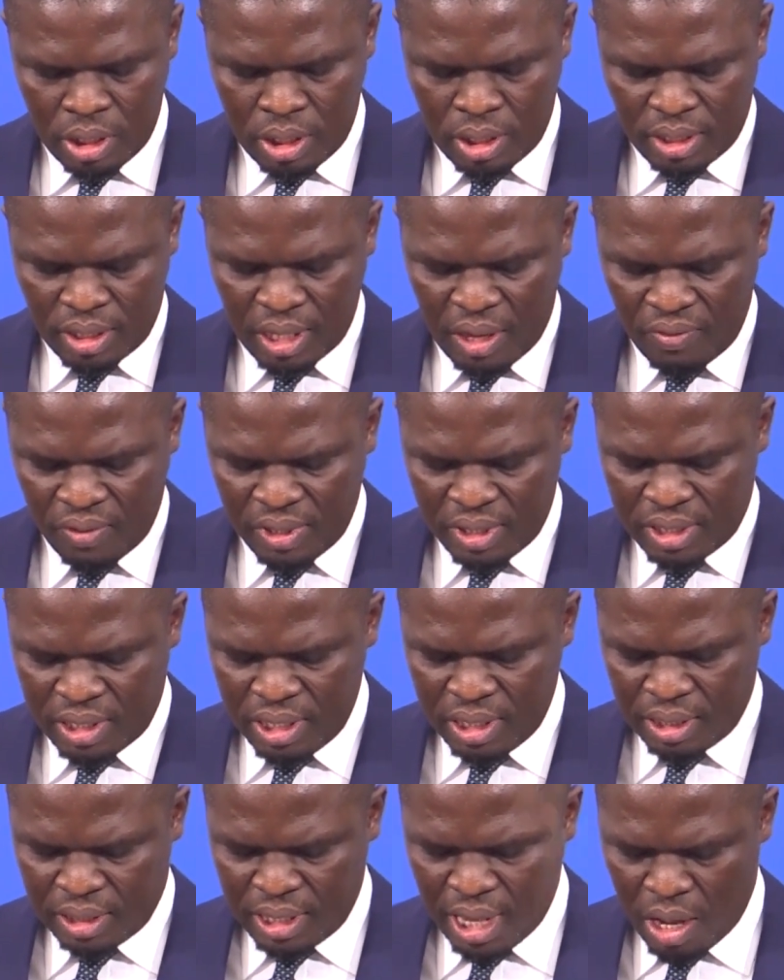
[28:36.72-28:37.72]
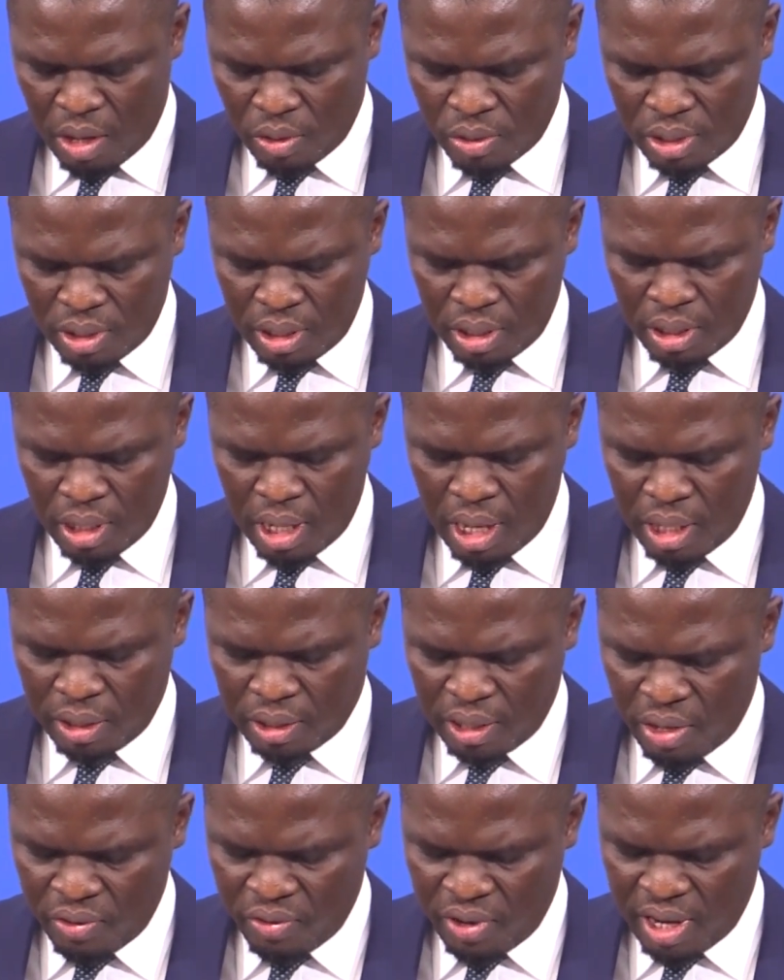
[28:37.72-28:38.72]

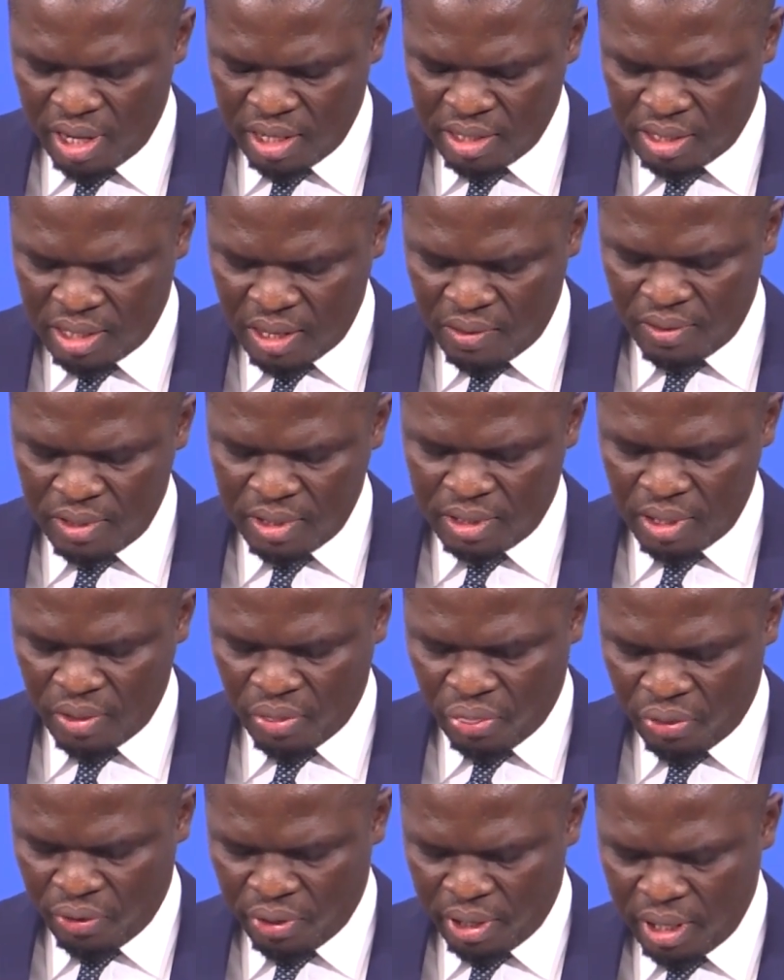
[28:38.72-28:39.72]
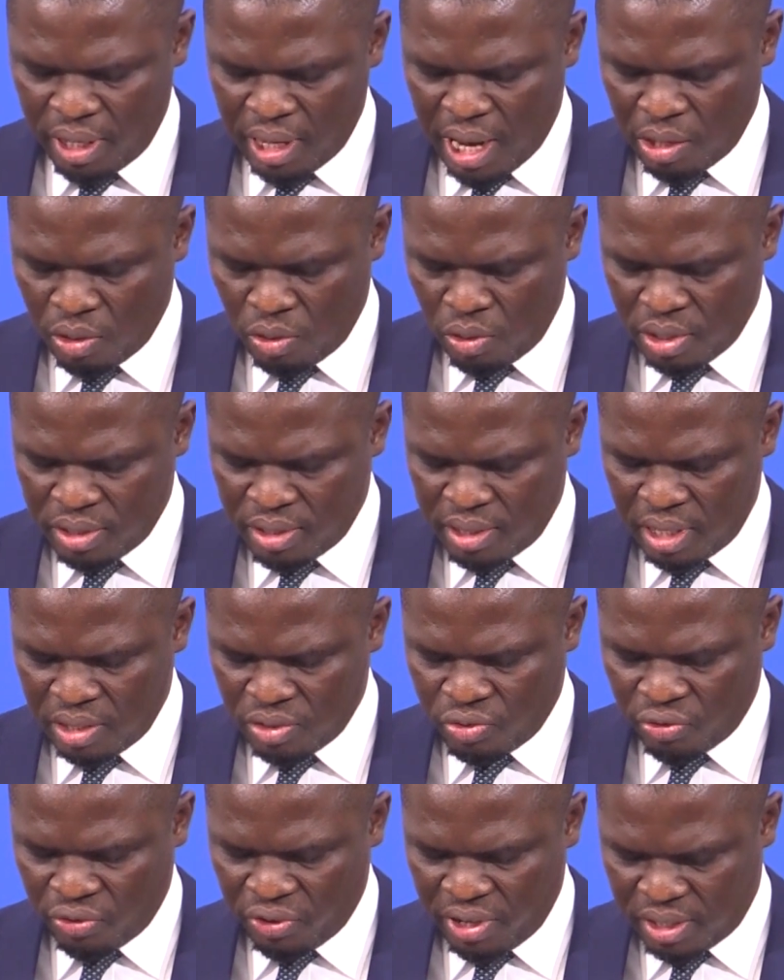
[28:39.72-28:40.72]
17,873
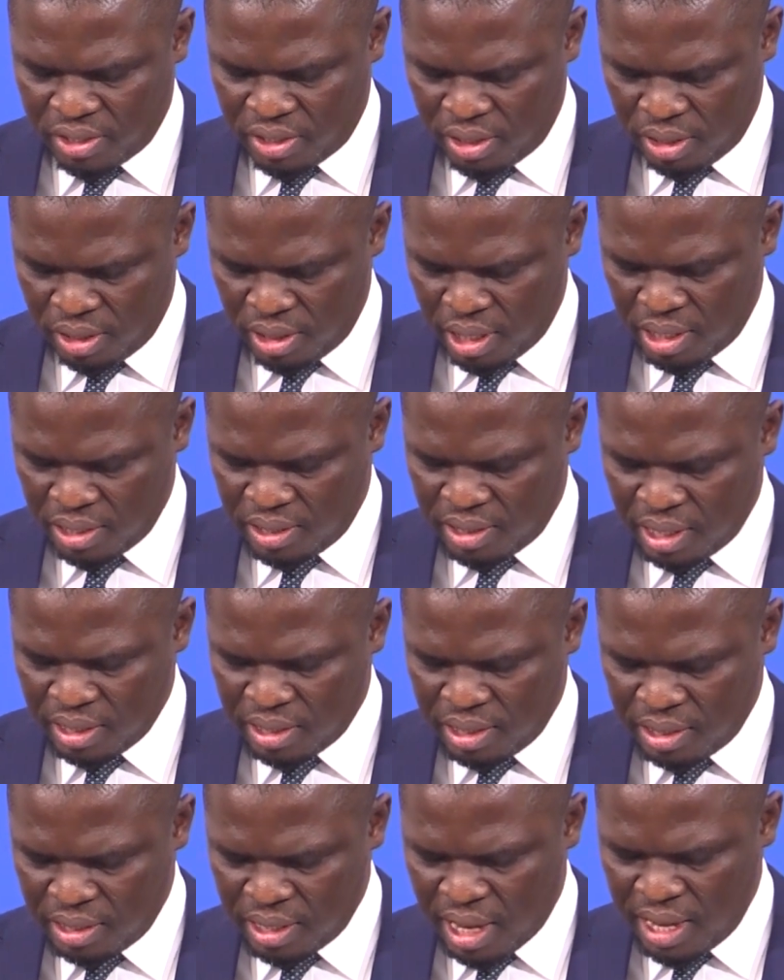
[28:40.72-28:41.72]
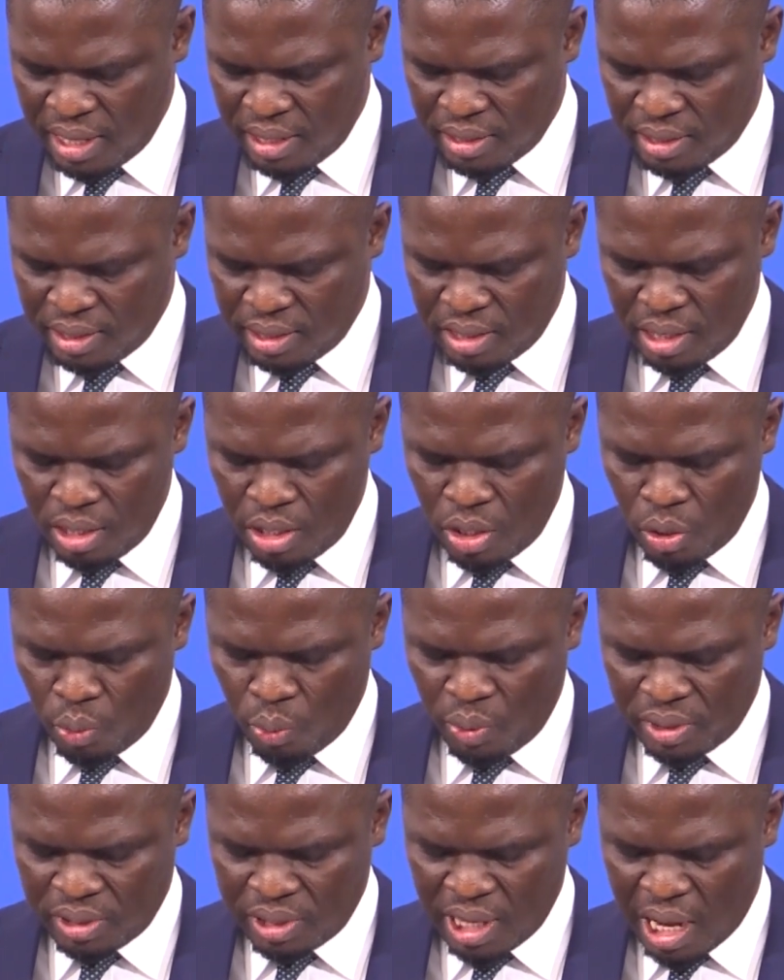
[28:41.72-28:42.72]
adolescents reached and sensitized
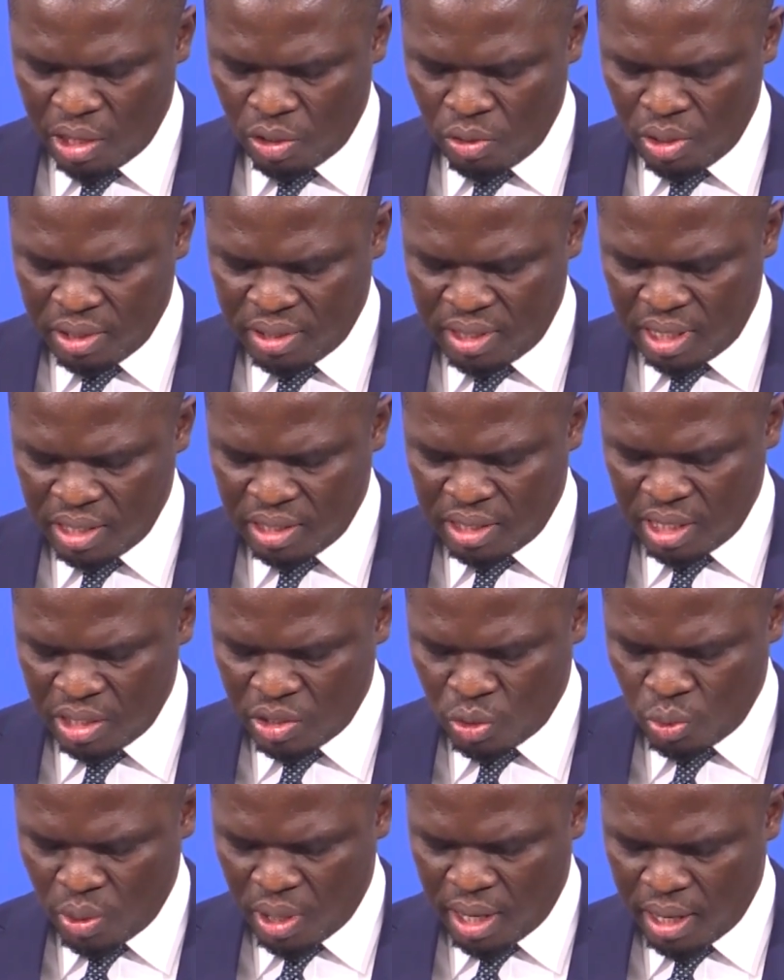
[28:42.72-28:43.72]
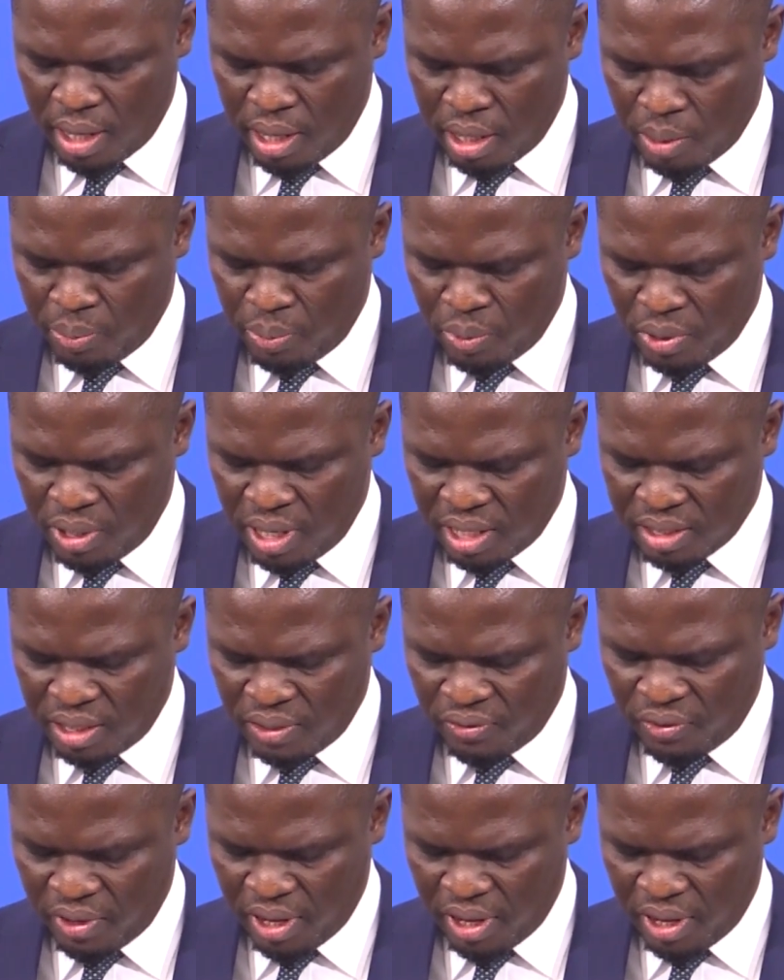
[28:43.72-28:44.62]
with adolescent sexual and reproductive